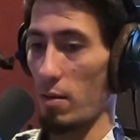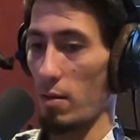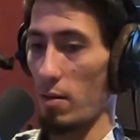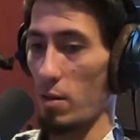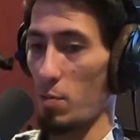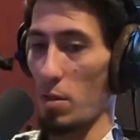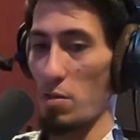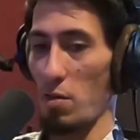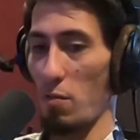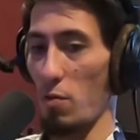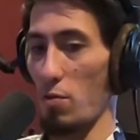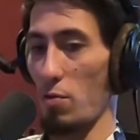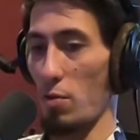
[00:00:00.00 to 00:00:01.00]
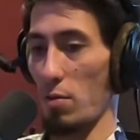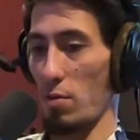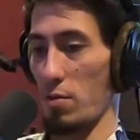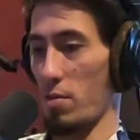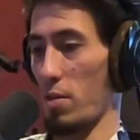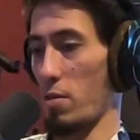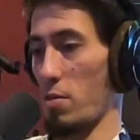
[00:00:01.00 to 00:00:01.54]
especially if you're doing a long
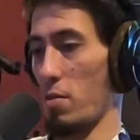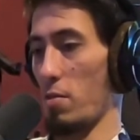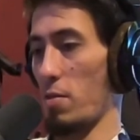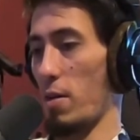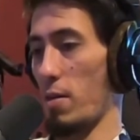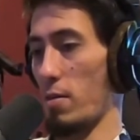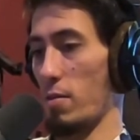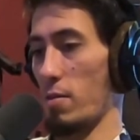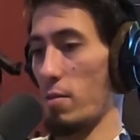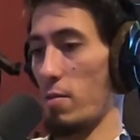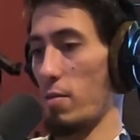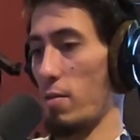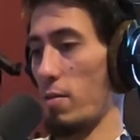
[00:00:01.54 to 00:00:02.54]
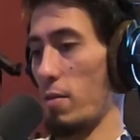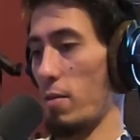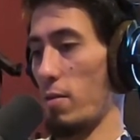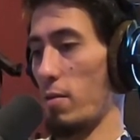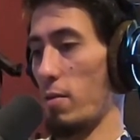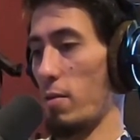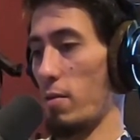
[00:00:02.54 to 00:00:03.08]
session, your
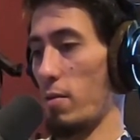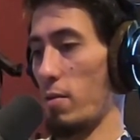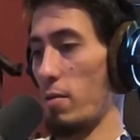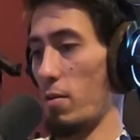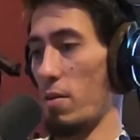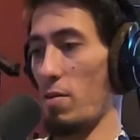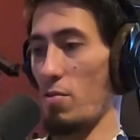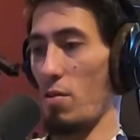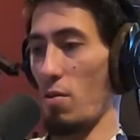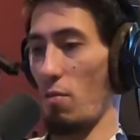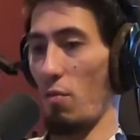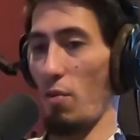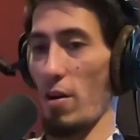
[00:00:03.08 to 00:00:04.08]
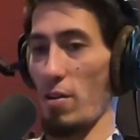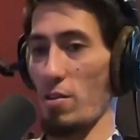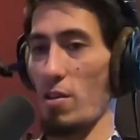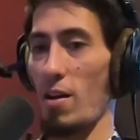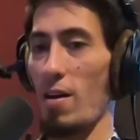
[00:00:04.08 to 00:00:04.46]
ears aren't fresh.